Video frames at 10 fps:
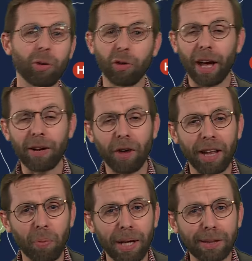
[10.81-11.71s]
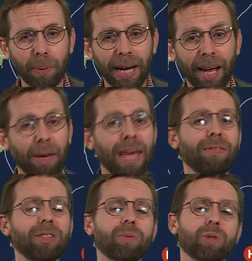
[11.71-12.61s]
We'd also like to find the winds picking up,
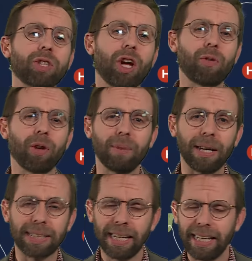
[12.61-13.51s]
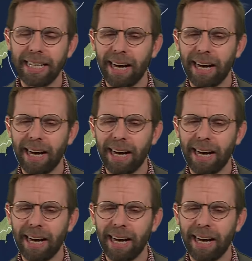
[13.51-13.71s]
even some snowfall in the mix.